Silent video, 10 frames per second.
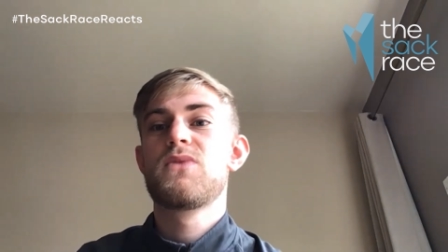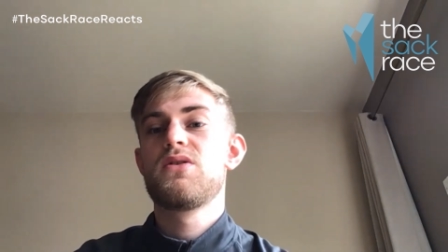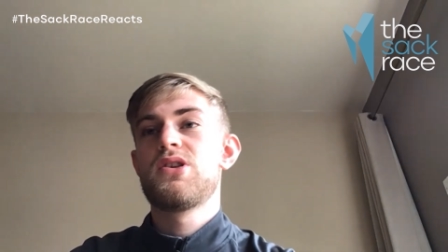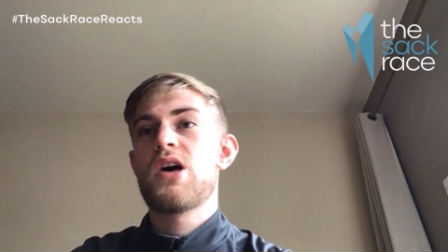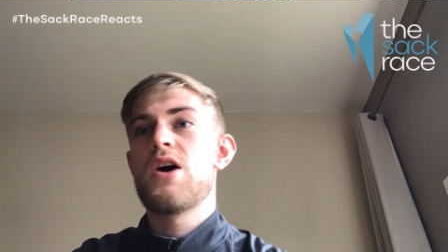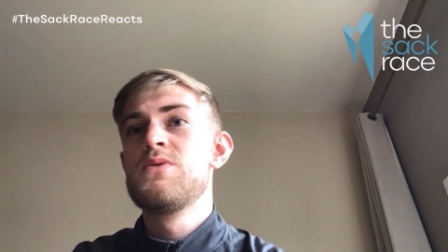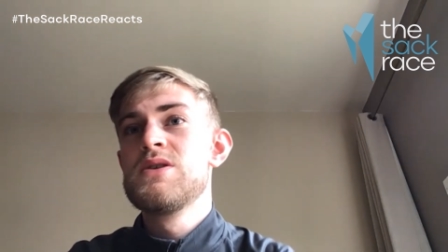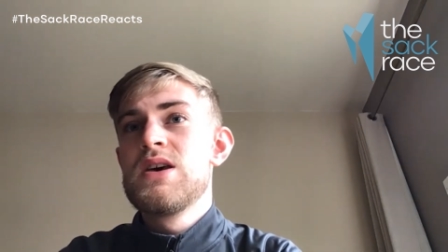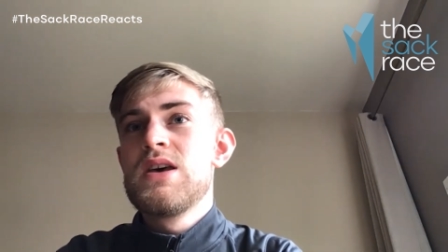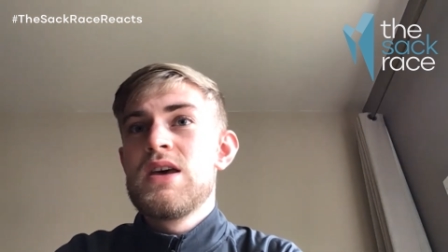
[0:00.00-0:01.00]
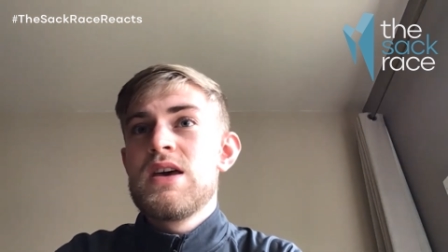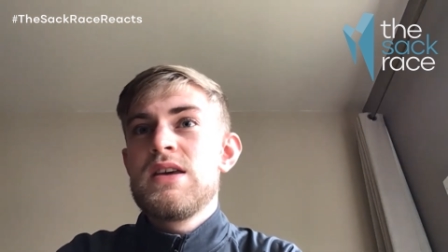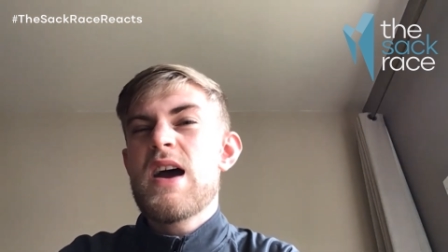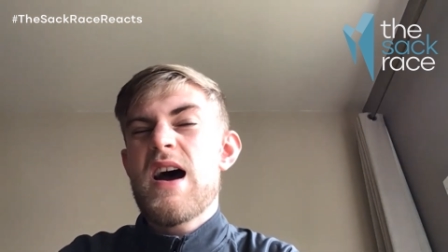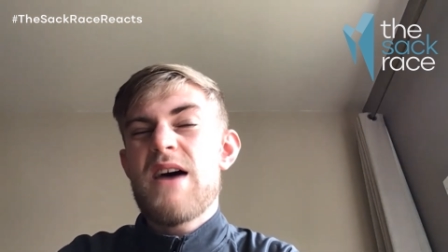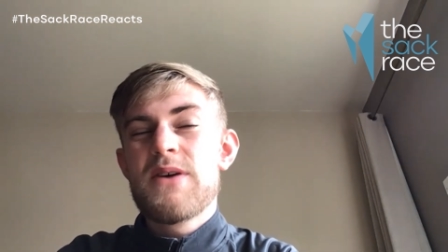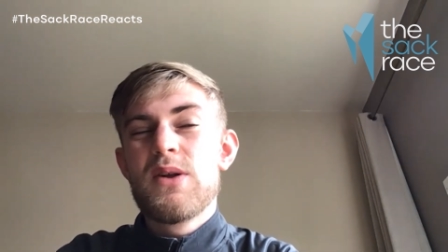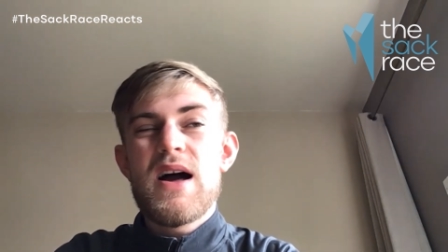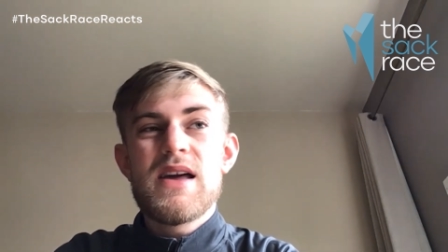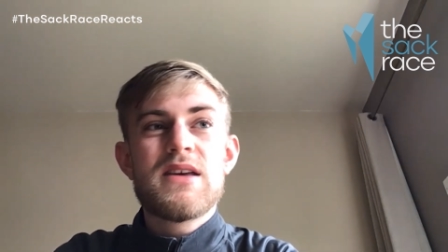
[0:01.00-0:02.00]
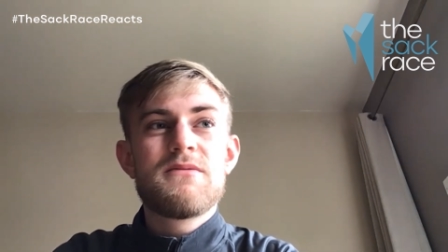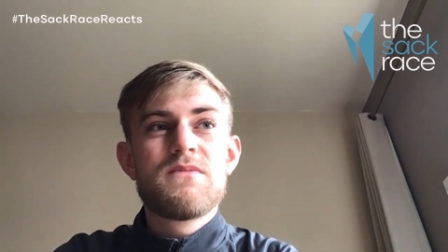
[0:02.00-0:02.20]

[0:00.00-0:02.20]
So yeah, I feel like